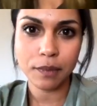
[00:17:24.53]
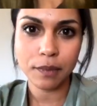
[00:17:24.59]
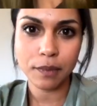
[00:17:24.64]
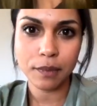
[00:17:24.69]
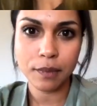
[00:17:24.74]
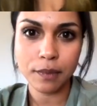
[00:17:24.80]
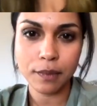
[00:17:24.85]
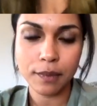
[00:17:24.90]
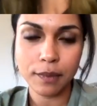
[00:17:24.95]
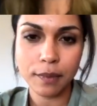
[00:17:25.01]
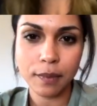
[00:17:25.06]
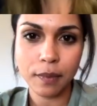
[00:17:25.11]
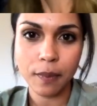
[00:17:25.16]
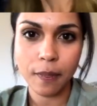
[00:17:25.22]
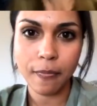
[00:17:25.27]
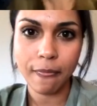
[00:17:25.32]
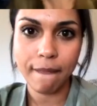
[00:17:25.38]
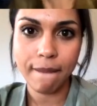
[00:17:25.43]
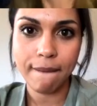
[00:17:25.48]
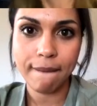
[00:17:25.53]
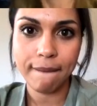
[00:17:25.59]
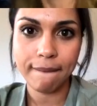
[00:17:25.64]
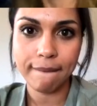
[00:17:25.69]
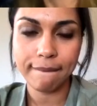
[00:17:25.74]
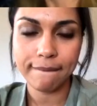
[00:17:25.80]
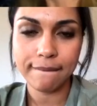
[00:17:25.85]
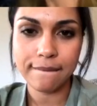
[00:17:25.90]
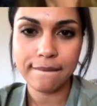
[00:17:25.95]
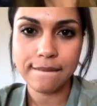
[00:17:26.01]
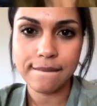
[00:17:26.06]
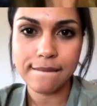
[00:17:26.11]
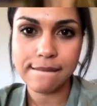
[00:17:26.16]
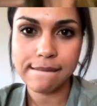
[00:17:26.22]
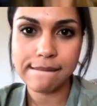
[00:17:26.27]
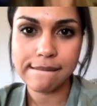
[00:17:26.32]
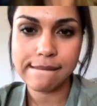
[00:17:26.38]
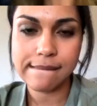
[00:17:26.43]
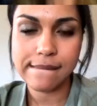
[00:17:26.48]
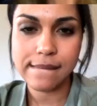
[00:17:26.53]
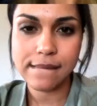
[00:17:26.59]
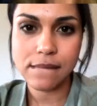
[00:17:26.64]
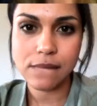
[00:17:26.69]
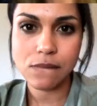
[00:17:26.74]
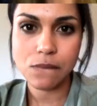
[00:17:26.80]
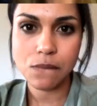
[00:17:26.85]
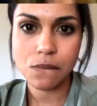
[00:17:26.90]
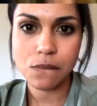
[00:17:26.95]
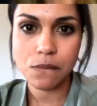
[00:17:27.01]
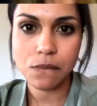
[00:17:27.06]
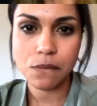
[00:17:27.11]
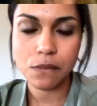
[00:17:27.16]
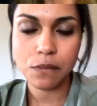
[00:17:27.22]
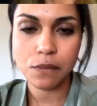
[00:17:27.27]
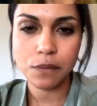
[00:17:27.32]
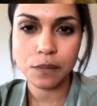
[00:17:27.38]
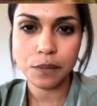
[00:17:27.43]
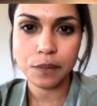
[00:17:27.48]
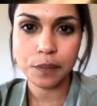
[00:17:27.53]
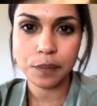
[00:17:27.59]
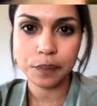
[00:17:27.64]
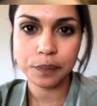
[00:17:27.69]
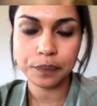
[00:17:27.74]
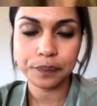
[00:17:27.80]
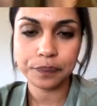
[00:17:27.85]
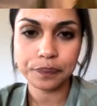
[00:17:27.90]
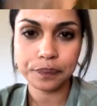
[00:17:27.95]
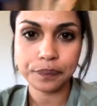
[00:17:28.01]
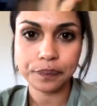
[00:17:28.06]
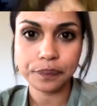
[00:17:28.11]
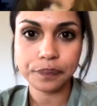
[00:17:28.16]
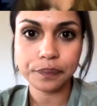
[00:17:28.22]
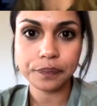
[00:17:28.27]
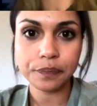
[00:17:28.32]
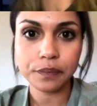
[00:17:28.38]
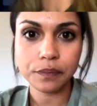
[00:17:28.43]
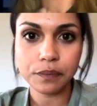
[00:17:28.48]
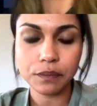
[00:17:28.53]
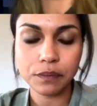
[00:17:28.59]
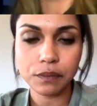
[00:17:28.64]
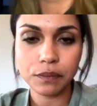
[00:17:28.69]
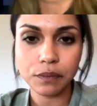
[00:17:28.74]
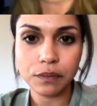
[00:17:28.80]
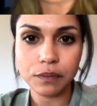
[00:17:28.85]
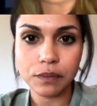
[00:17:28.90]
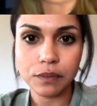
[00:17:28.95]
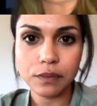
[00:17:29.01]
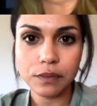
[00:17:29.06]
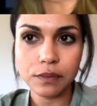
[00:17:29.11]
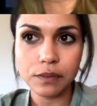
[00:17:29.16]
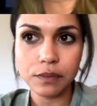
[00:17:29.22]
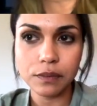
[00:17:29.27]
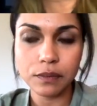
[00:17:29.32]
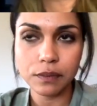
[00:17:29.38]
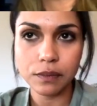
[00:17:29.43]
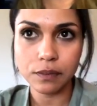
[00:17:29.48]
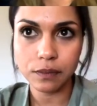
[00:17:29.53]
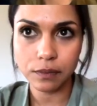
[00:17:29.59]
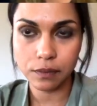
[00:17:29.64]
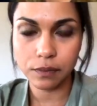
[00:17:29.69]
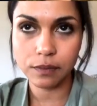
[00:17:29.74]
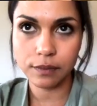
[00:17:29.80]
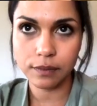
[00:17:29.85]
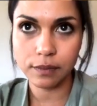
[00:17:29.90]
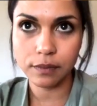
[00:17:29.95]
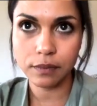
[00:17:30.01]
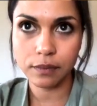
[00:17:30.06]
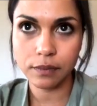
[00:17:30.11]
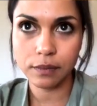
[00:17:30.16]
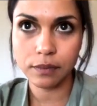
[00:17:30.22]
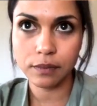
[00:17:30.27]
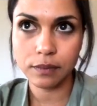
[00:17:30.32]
(silent)